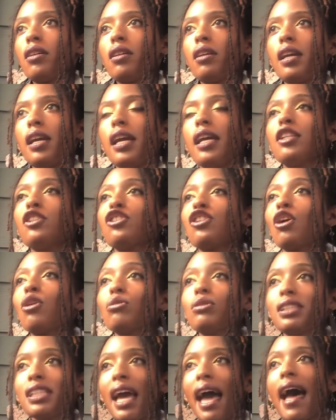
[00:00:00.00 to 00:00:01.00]
in
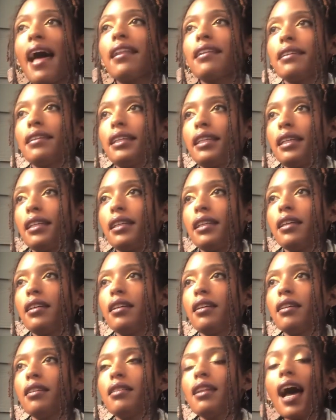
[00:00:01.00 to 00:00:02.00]
totality,
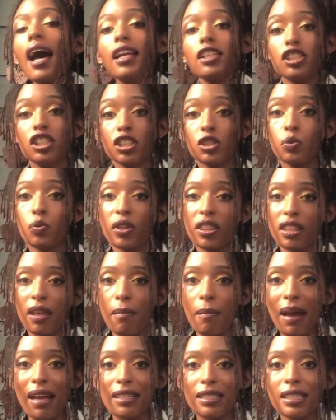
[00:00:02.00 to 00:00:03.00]
not just
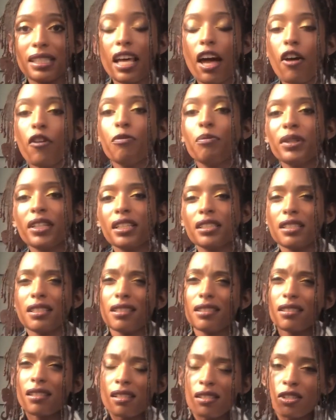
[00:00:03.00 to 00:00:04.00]
within myself, because in
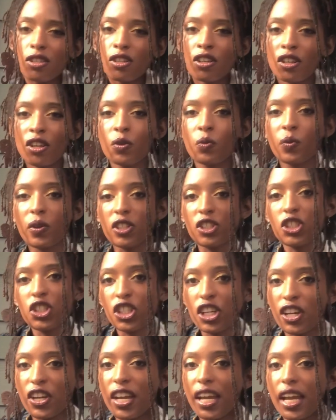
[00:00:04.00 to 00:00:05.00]
the sisterhood we're
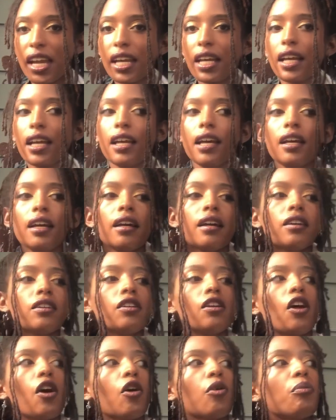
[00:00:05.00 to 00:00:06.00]
sharing,
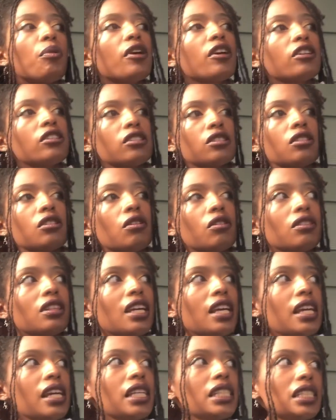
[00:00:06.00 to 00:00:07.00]
personal
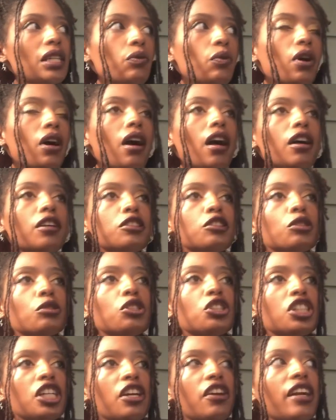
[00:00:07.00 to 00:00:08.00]
things, and we're also
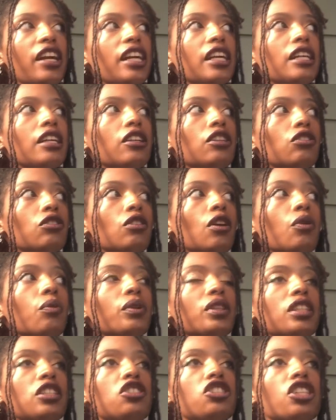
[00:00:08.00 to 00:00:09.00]
sharing,
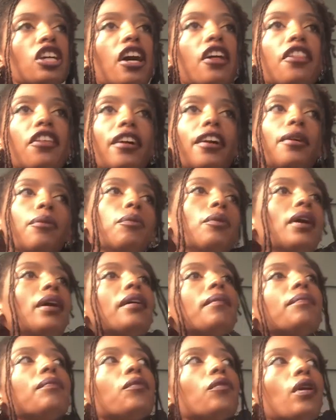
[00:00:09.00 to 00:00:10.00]
with each other what
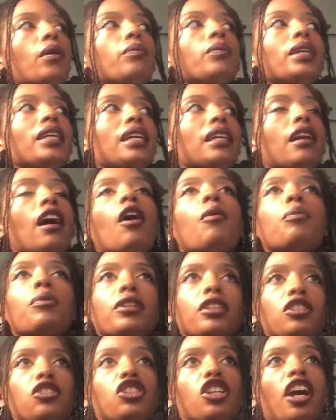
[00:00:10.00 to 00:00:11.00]
we can help
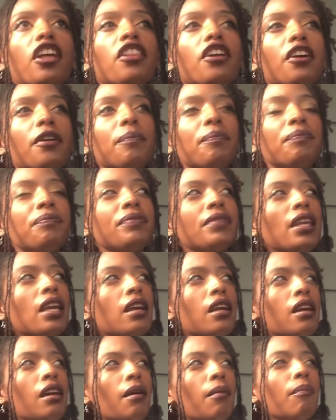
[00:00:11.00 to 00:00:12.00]
with each other.
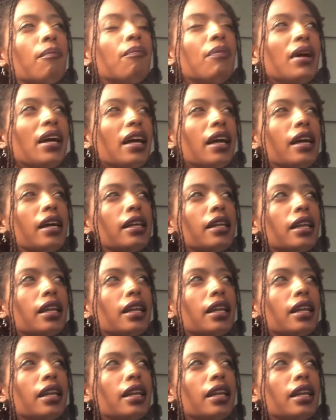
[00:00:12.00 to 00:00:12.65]
But